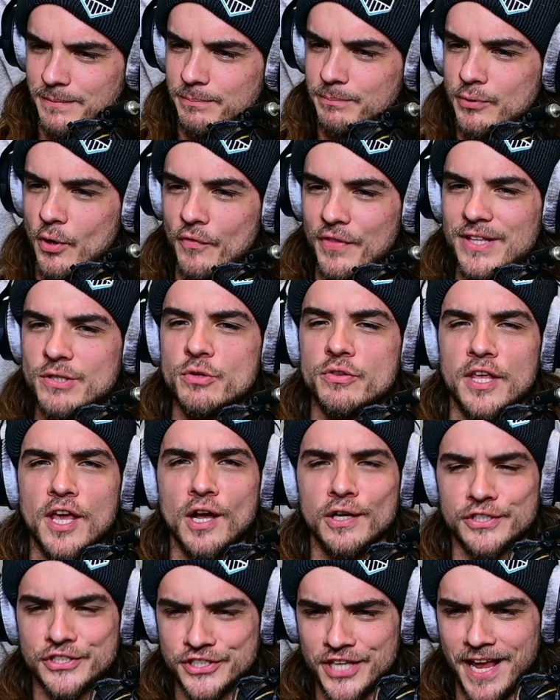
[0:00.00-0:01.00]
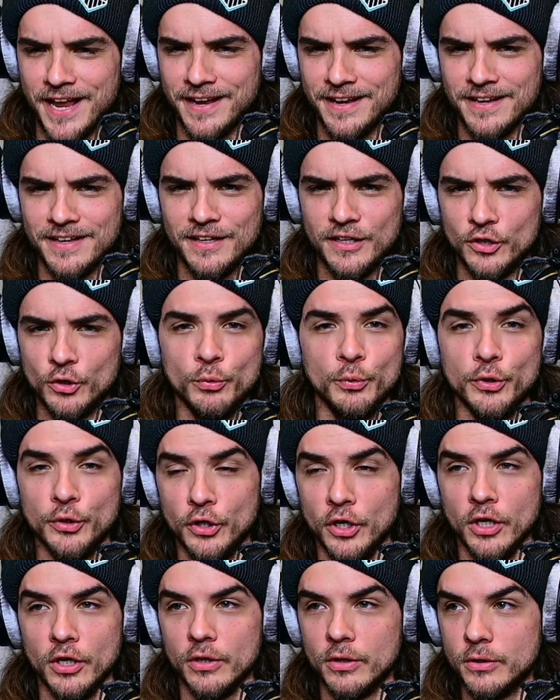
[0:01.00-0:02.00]
Bro, that's what they all say.
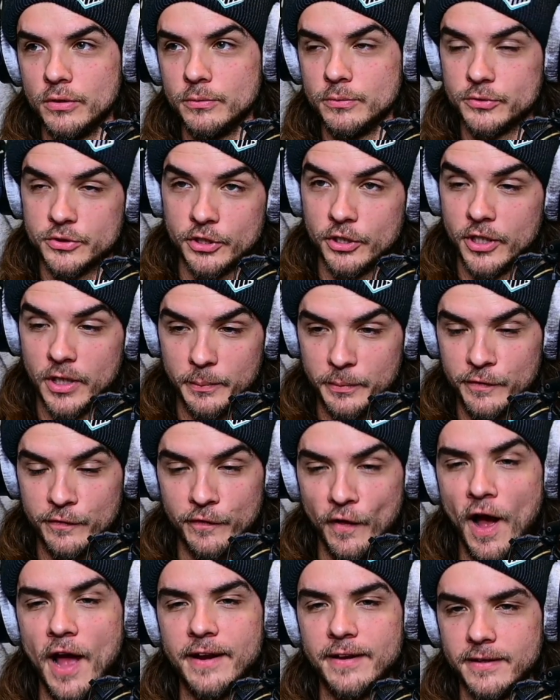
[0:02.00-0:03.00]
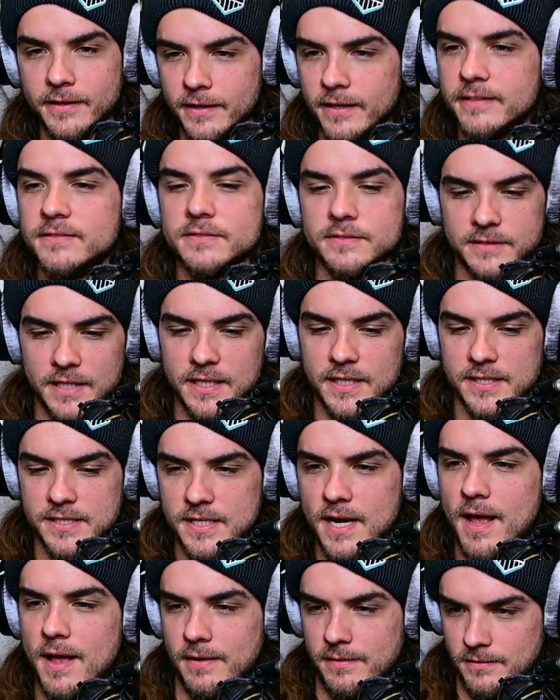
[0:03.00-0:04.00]
Oh, it's going to be fine. And then
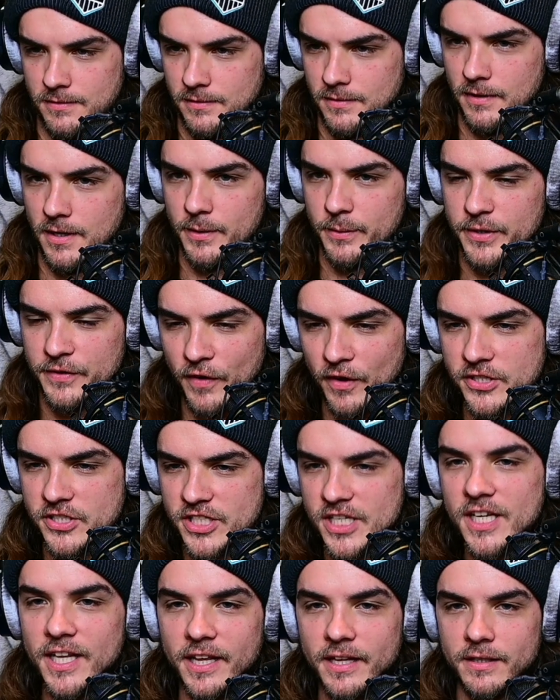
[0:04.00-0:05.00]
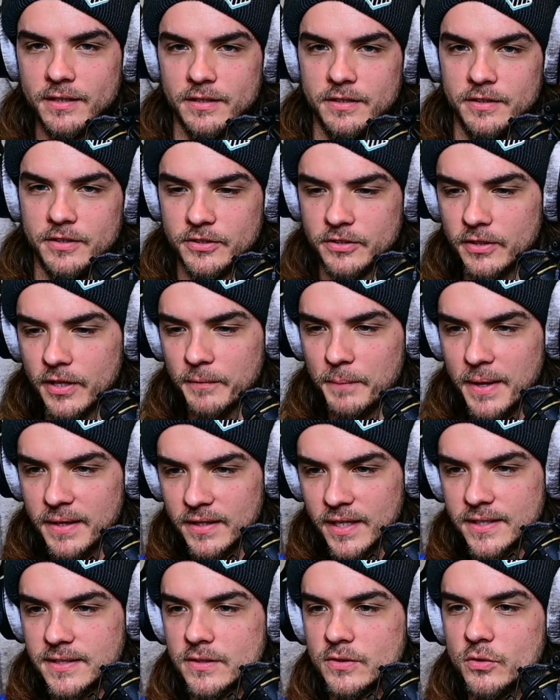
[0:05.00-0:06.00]
it's not. All right, we've all seen it. They've
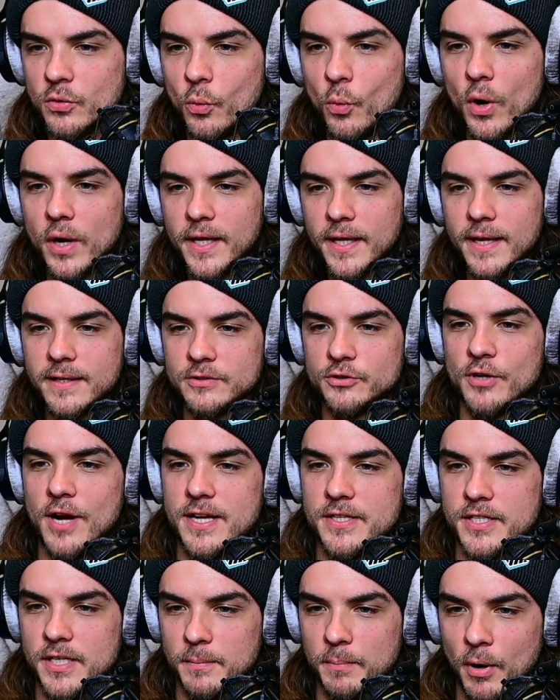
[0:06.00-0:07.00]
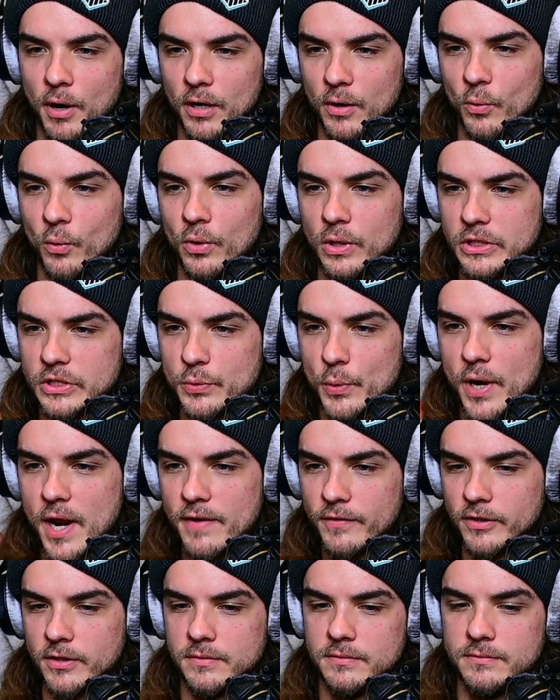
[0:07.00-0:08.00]
made like 20 Jurassic Park worlds,
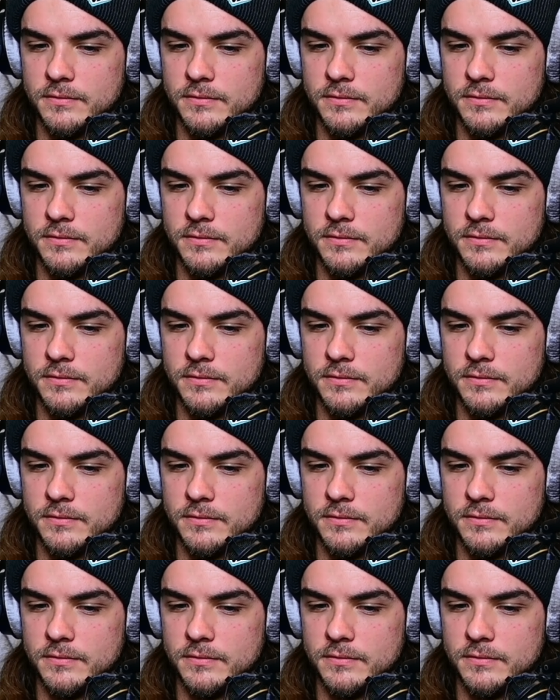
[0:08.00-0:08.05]
whatever.